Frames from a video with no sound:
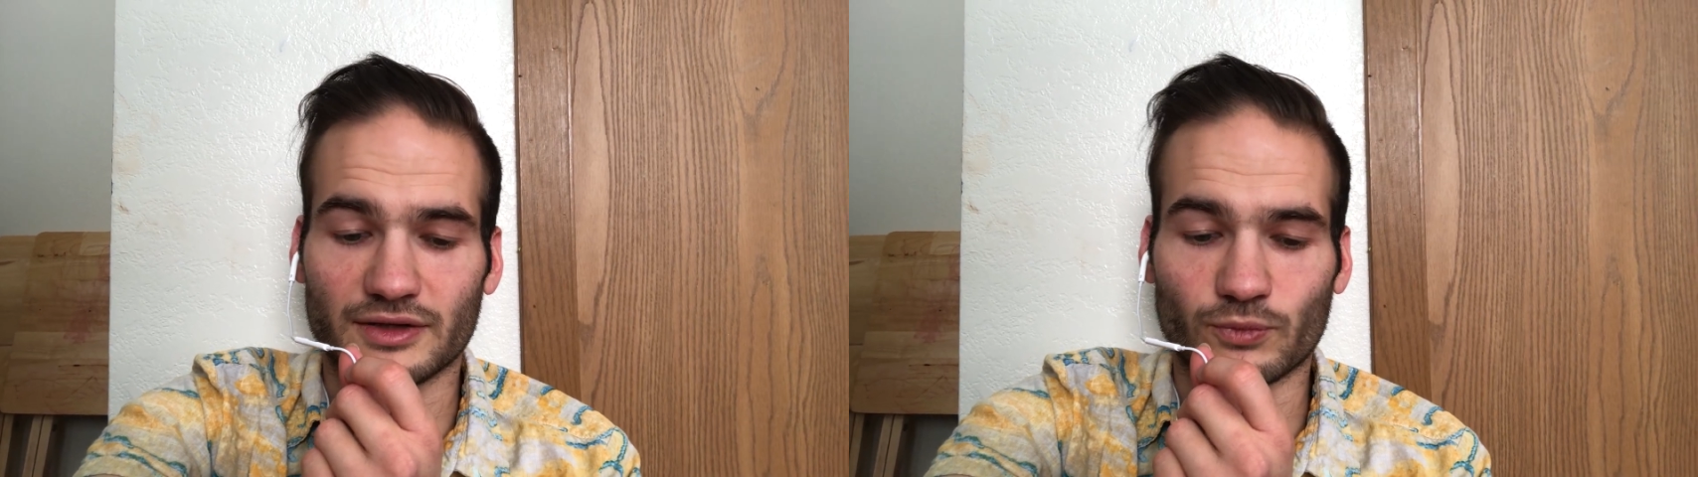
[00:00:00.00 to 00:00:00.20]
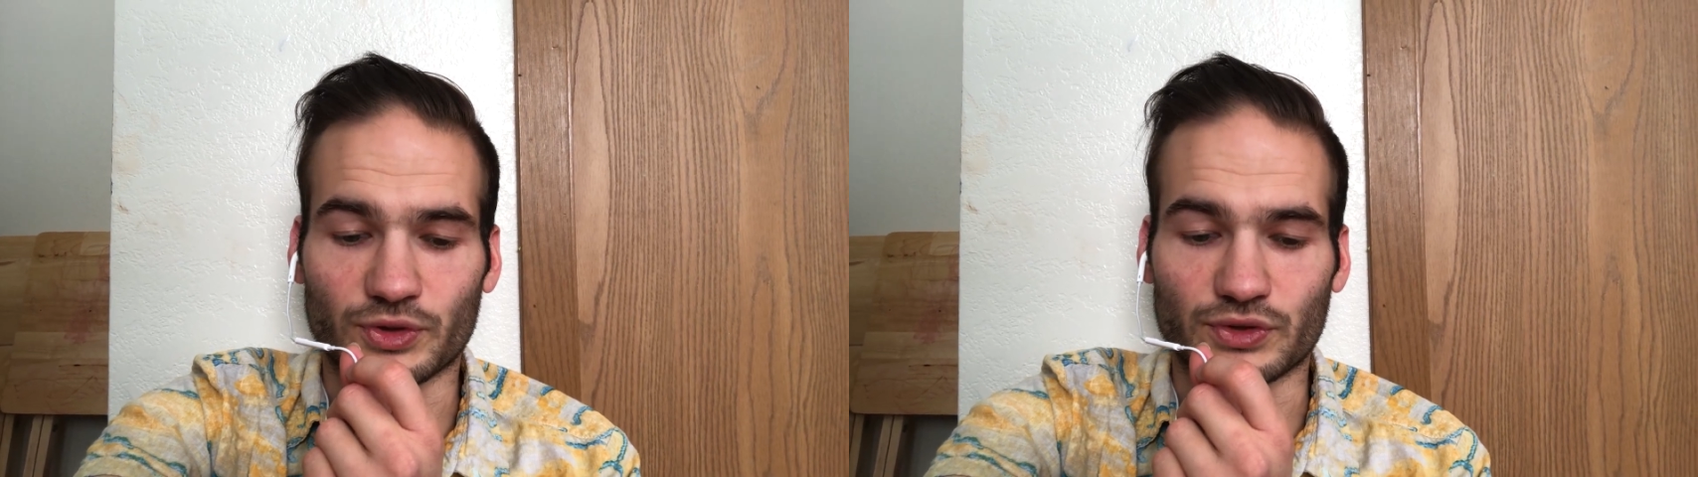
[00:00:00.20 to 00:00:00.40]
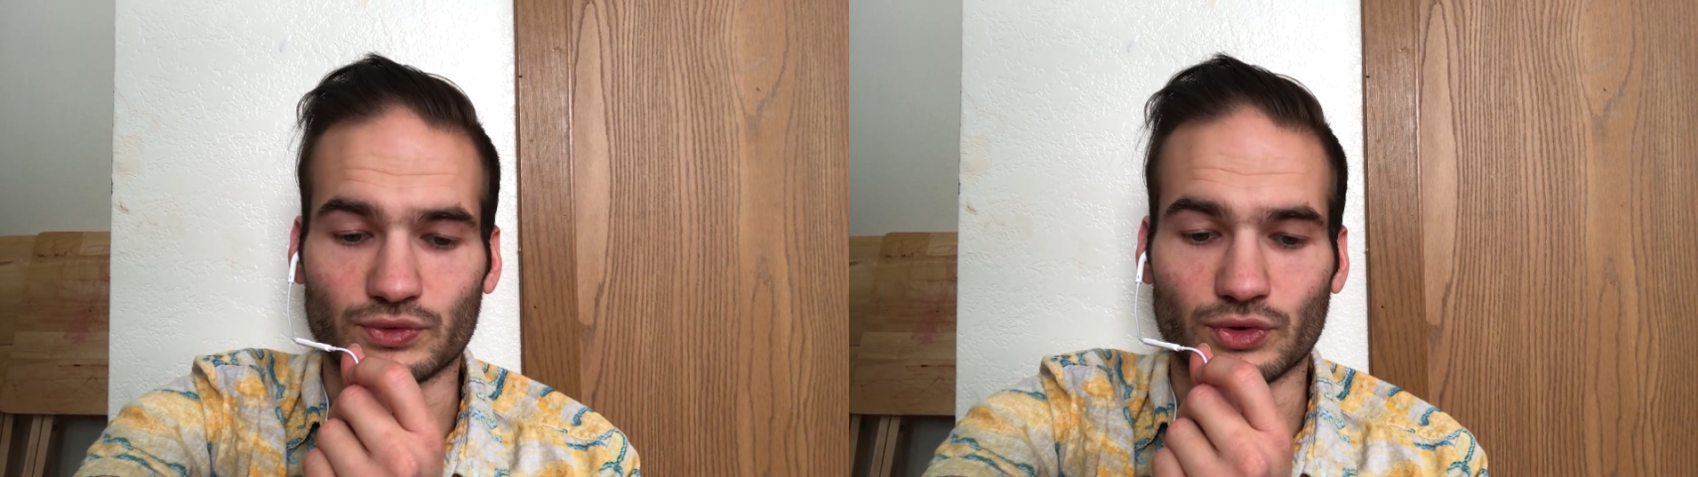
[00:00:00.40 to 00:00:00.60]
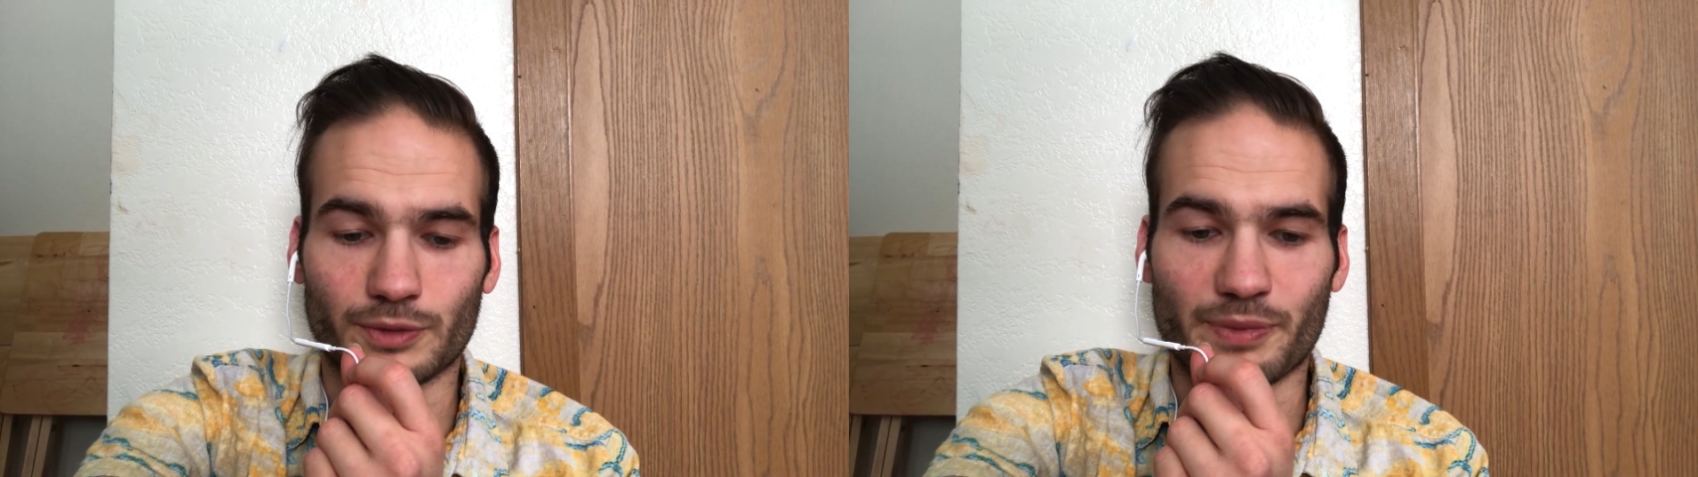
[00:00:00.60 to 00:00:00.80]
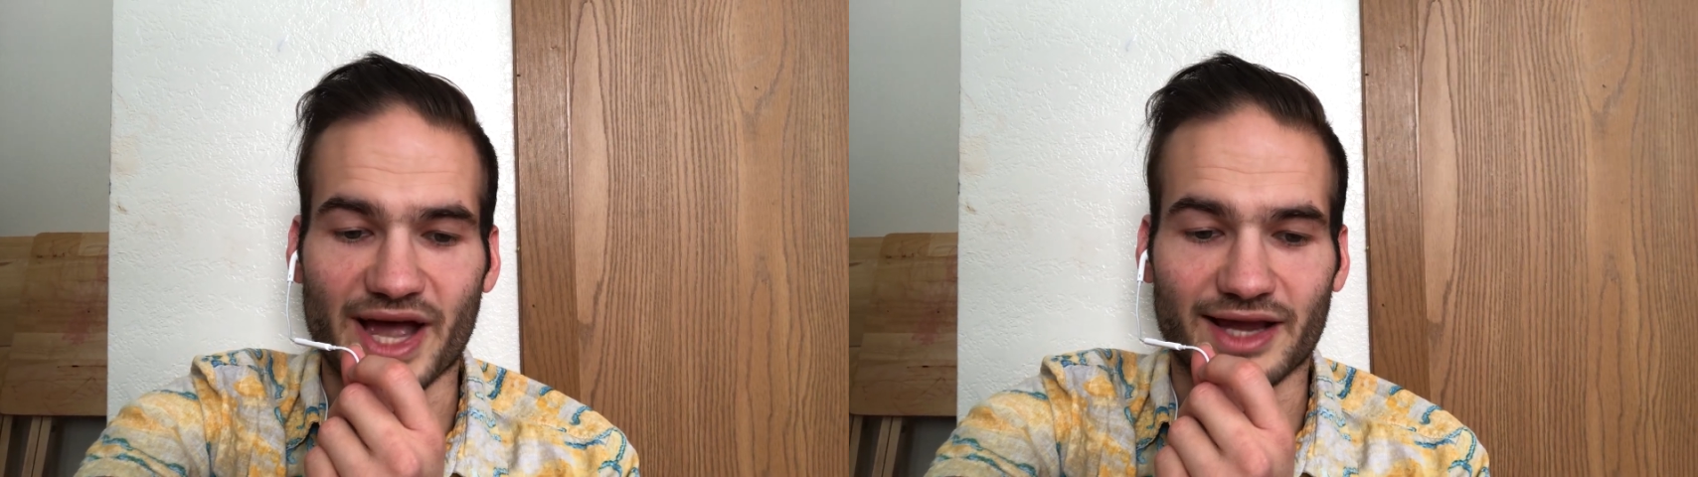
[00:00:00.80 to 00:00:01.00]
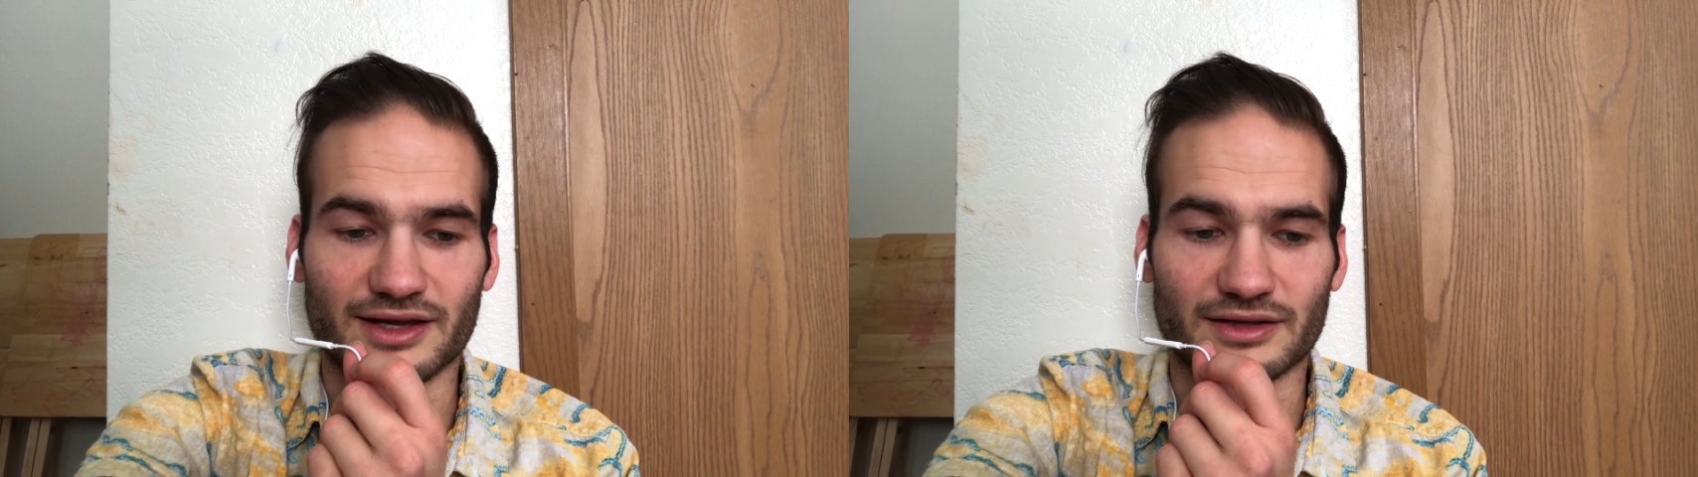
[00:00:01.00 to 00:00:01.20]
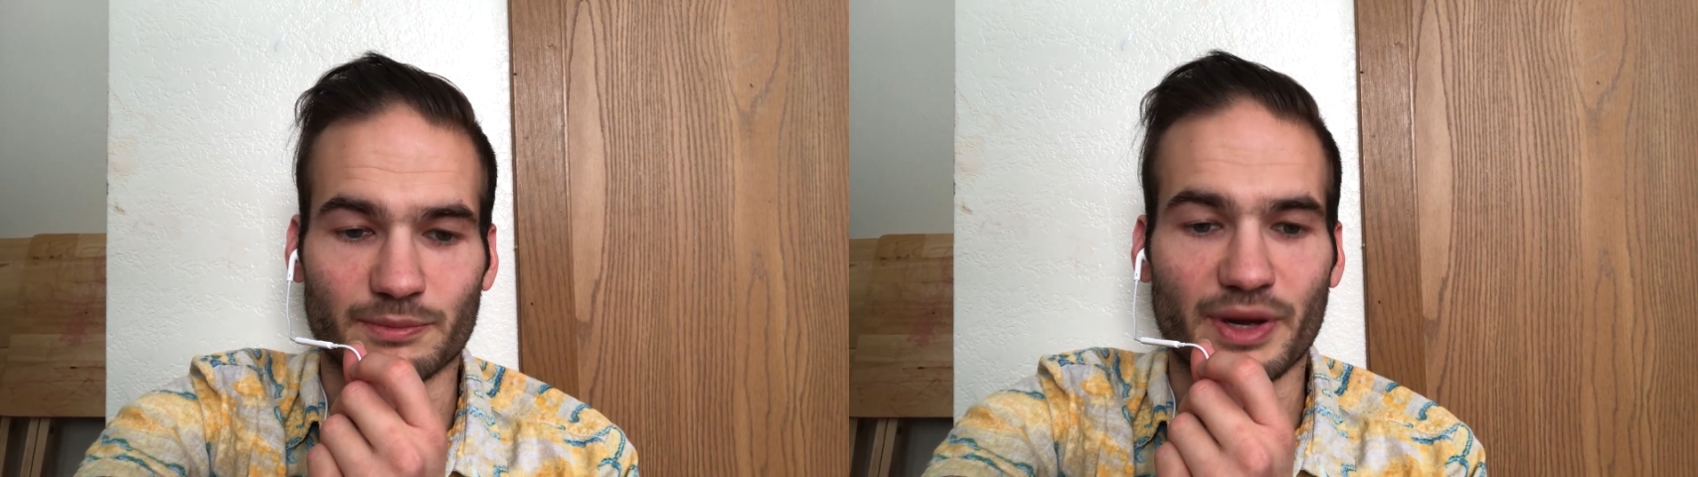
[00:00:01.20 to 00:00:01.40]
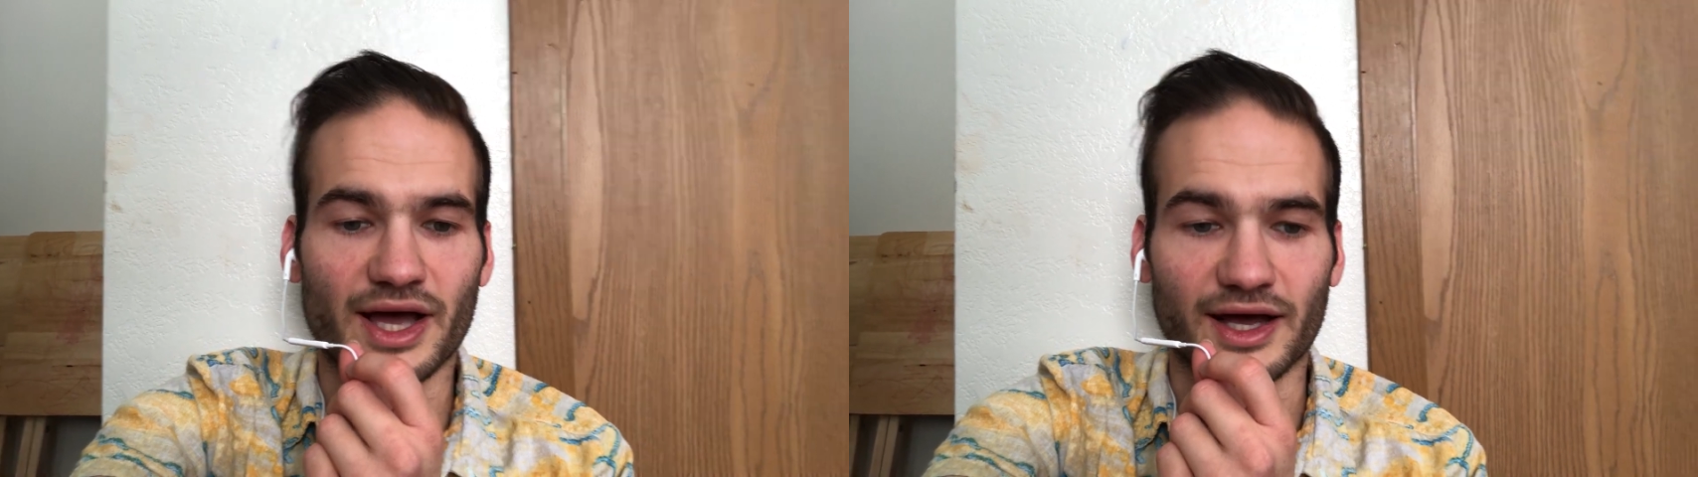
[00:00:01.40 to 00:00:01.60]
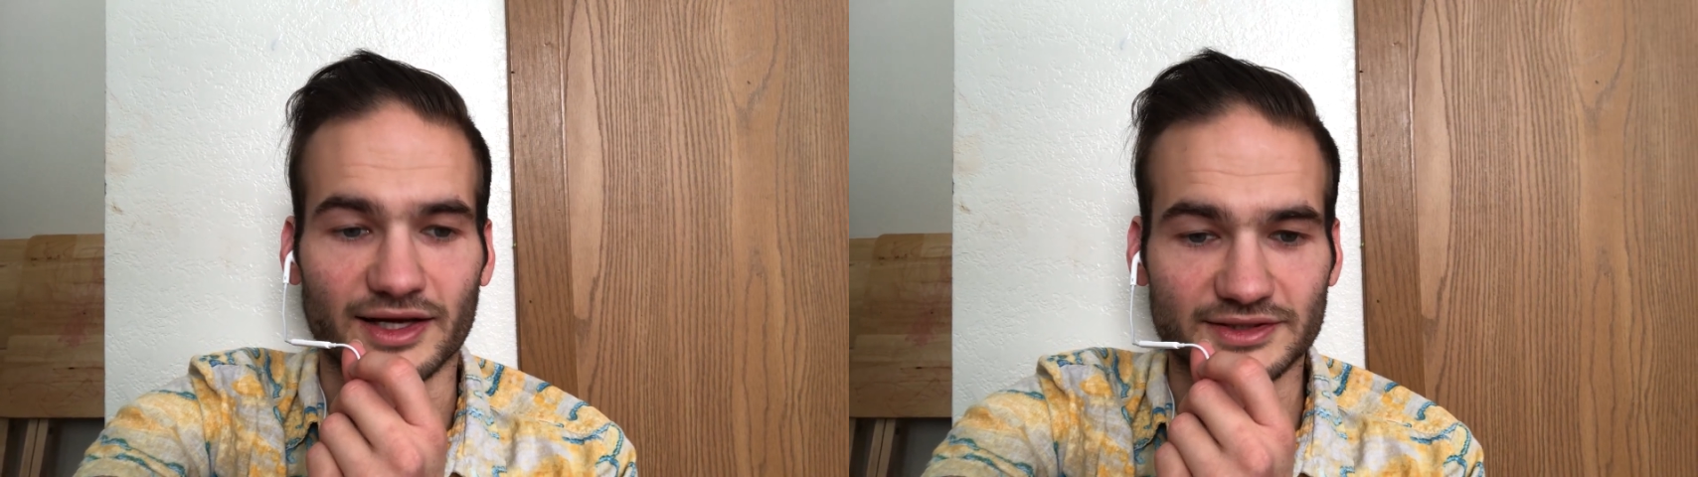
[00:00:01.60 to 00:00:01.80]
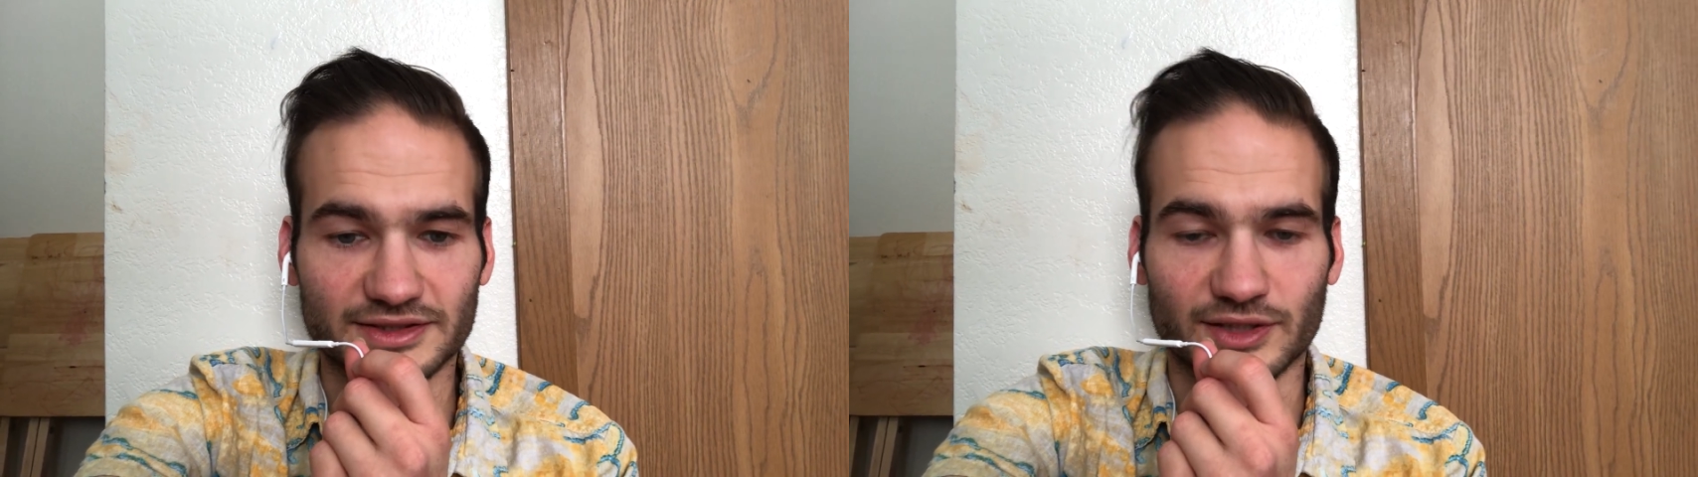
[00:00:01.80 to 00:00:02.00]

When you look back at the past